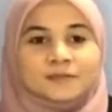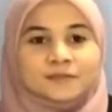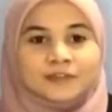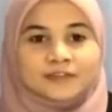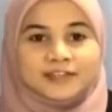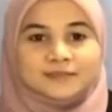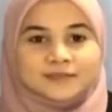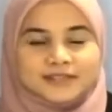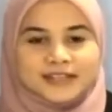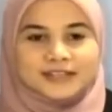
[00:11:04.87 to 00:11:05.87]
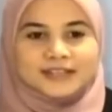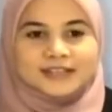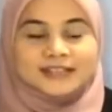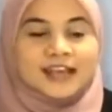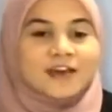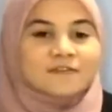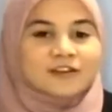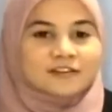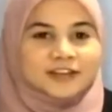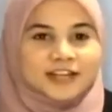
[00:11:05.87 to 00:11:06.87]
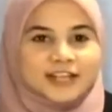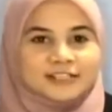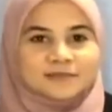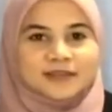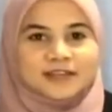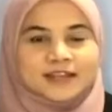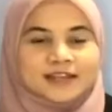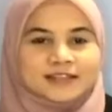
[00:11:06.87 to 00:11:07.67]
Previous presenters have already explained